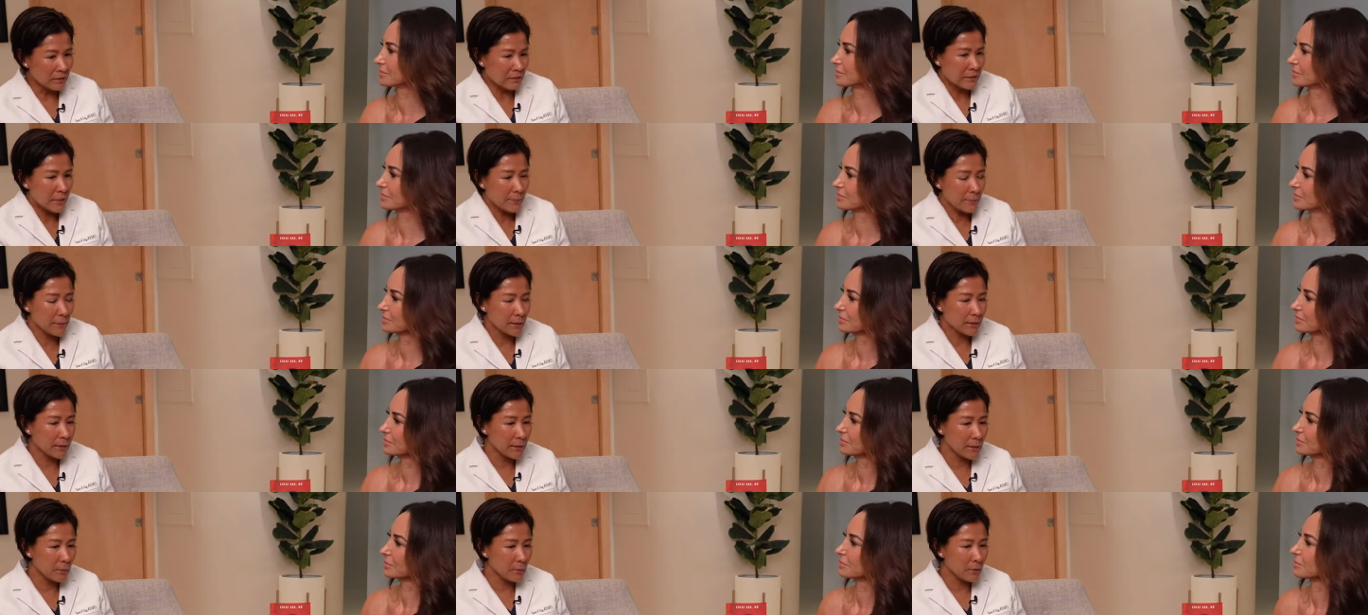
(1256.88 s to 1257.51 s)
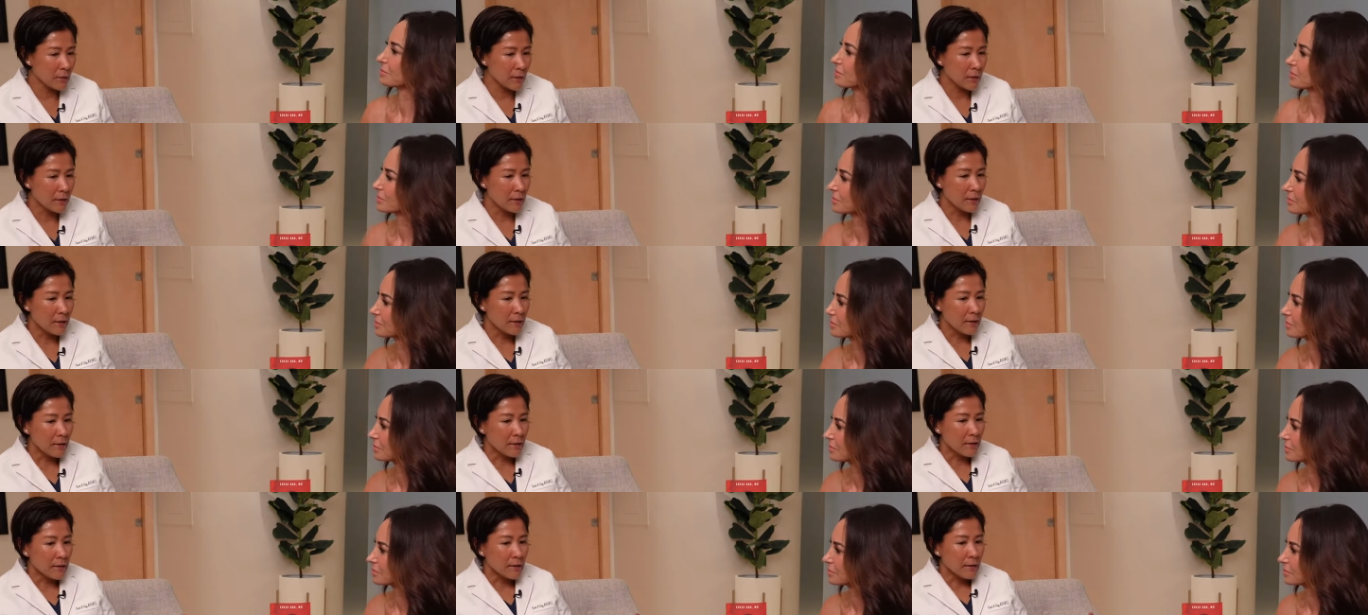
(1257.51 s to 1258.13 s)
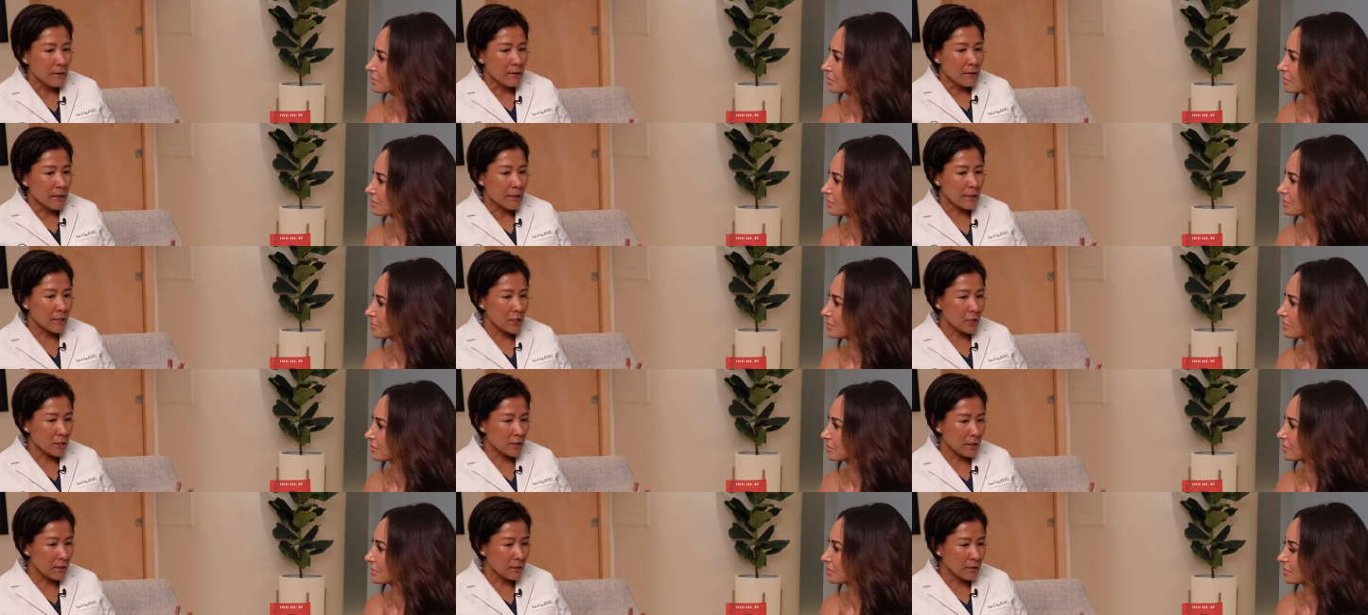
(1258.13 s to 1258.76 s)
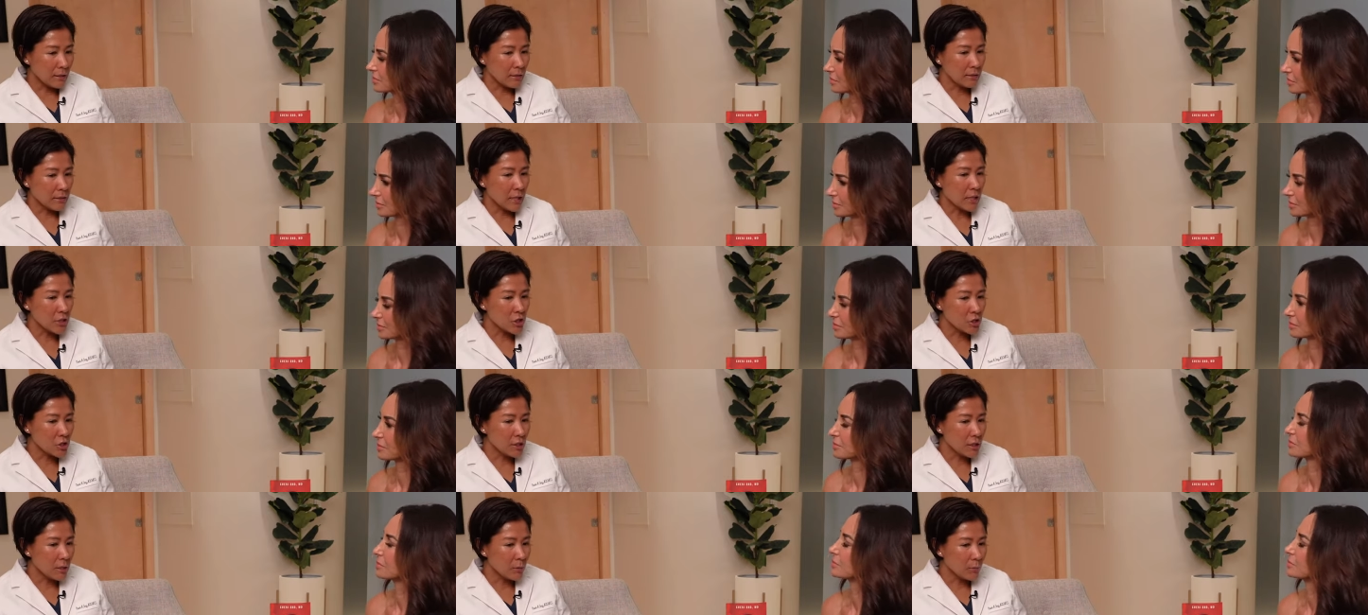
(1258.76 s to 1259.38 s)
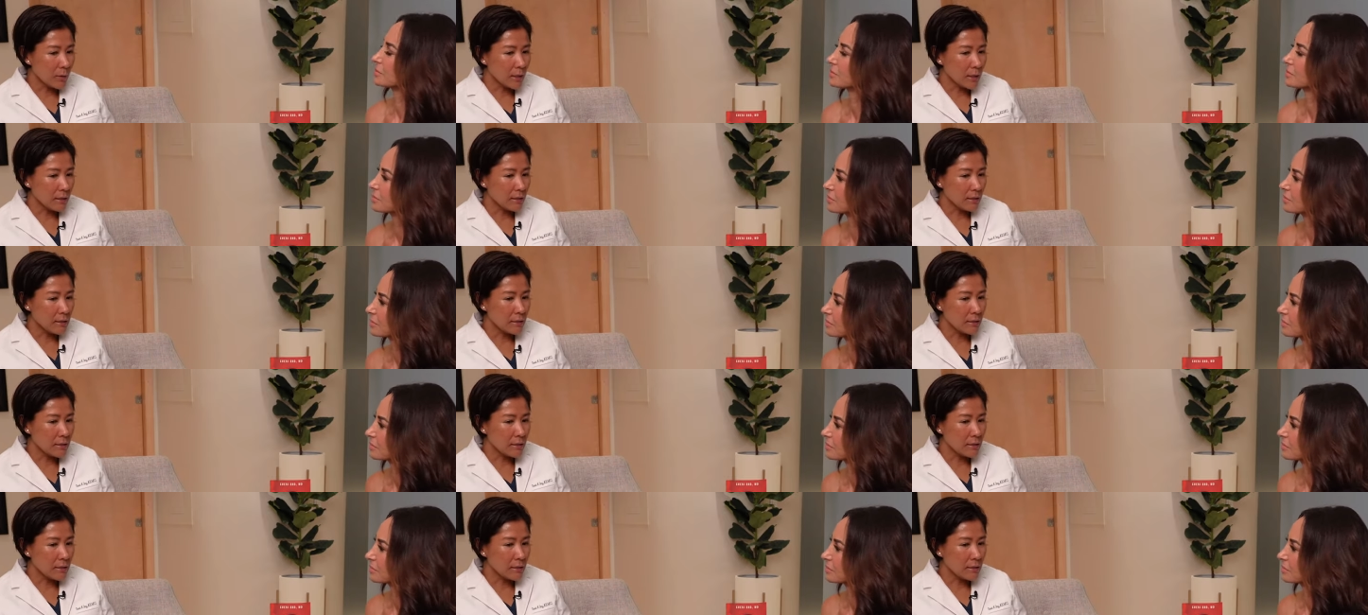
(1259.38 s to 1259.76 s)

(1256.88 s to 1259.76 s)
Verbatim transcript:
Speaker 1: typically, in a, in a nutshell, what it